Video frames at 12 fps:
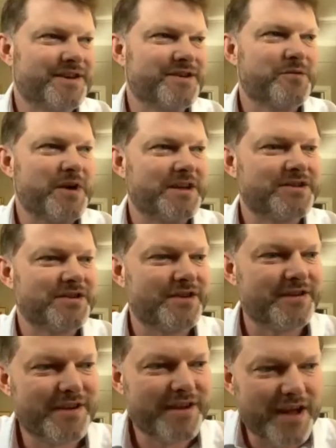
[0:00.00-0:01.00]
a good
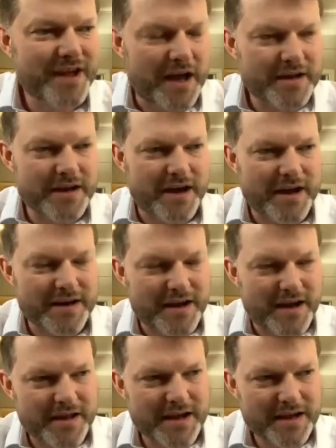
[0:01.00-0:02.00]
question.
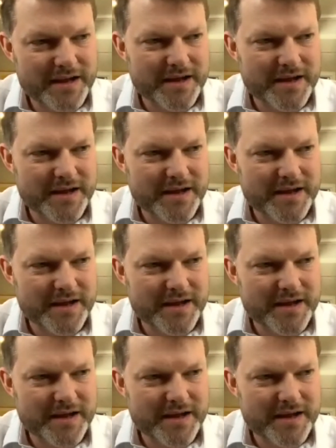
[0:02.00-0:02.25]
I think